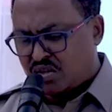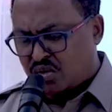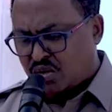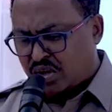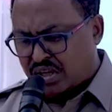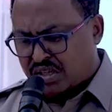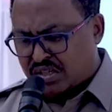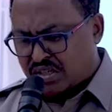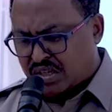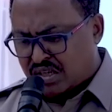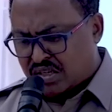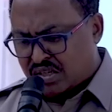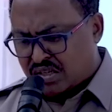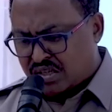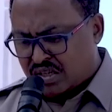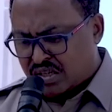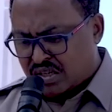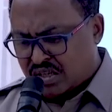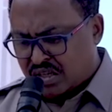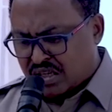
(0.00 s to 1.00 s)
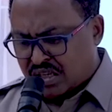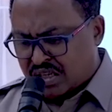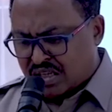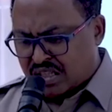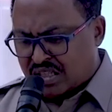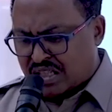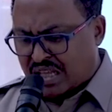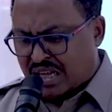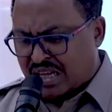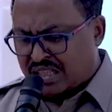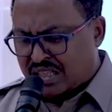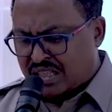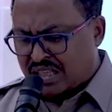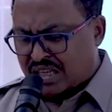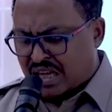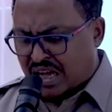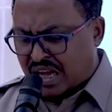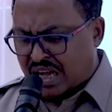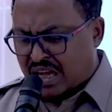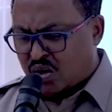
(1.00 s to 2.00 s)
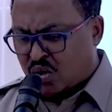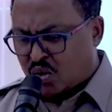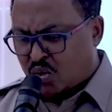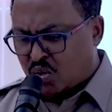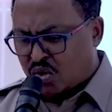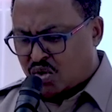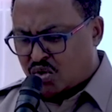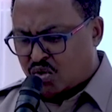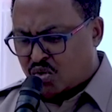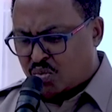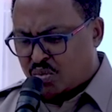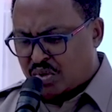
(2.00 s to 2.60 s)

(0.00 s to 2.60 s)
Your Excellency, that I don't want to